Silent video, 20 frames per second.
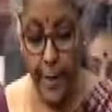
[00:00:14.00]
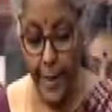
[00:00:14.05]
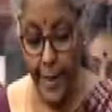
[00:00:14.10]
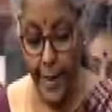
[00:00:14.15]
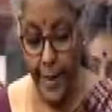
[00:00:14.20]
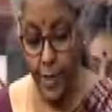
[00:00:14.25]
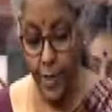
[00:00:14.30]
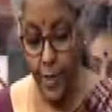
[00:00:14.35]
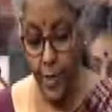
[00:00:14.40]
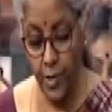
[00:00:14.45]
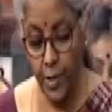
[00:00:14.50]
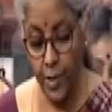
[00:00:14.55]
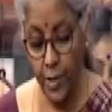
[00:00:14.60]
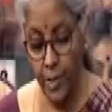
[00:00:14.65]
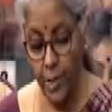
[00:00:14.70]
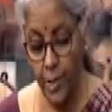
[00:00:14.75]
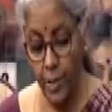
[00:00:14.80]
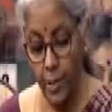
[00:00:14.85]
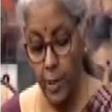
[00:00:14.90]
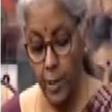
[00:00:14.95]

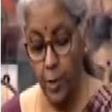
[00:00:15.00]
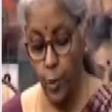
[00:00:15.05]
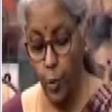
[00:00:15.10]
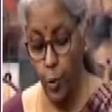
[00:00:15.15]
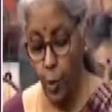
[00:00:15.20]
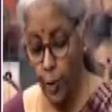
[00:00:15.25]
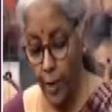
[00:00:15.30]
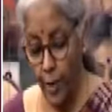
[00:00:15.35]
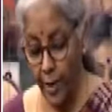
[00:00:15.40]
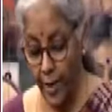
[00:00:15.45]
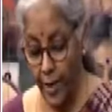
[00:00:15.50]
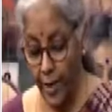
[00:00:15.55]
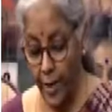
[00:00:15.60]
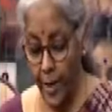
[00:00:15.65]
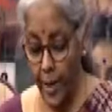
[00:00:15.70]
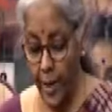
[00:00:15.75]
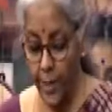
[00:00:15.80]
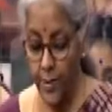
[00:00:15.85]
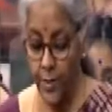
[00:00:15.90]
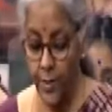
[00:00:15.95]
electricity, cooking
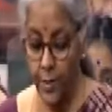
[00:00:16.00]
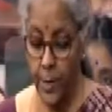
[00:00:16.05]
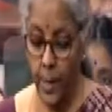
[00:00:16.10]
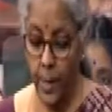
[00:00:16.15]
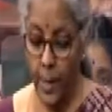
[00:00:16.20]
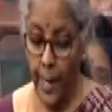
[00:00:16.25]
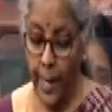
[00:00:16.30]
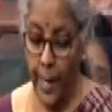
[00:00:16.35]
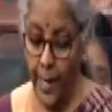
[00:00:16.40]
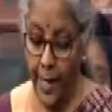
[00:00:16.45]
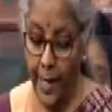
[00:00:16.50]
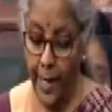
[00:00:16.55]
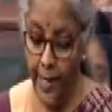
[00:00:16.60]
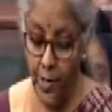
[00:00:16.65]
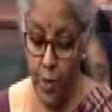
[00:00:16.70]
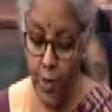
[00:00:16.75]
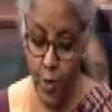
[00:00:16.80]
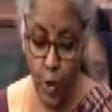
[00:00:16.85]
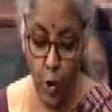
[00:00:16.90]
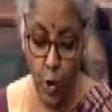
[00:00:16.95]
gas, and
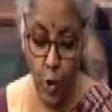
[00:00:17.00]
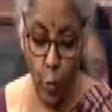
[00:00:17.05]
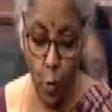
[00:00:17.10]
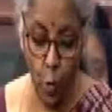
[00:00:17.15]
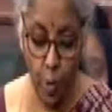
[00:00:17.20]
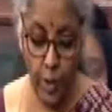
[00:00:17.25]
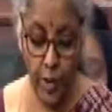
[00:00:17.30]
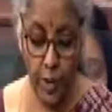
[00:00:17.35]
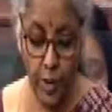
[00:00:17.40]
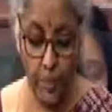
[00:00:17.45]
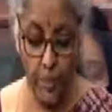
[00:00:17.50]
access to water.